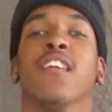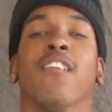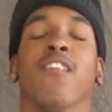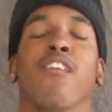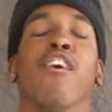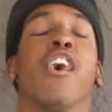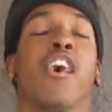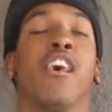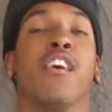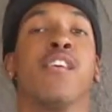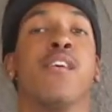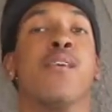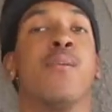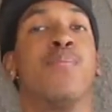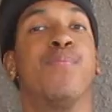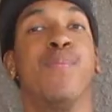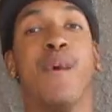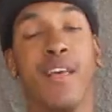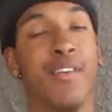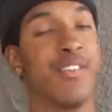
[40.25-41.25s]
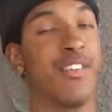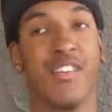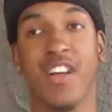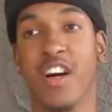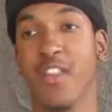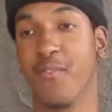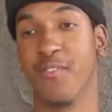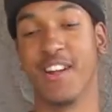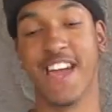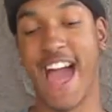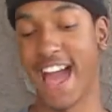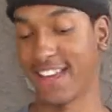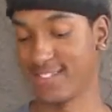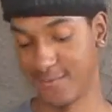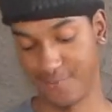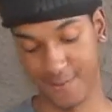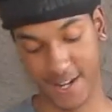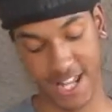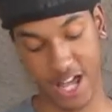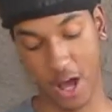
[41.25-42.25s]
Look, it's another
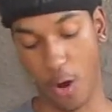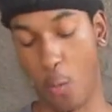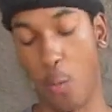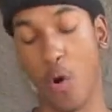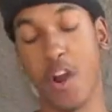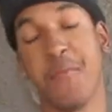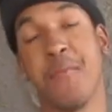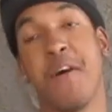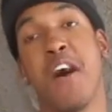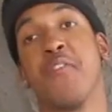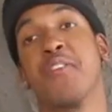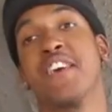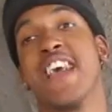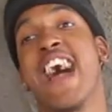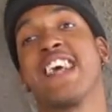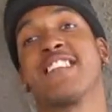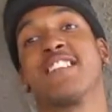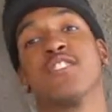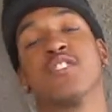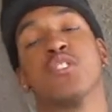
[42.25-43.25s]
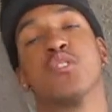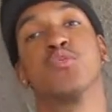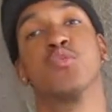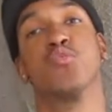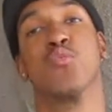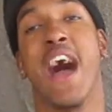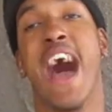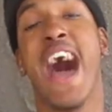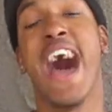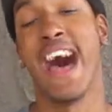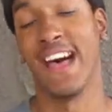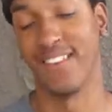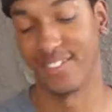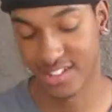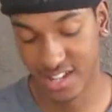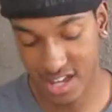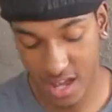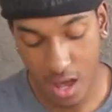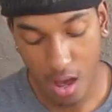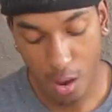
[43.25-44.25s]
reaction video. What am I reacting to, you ask?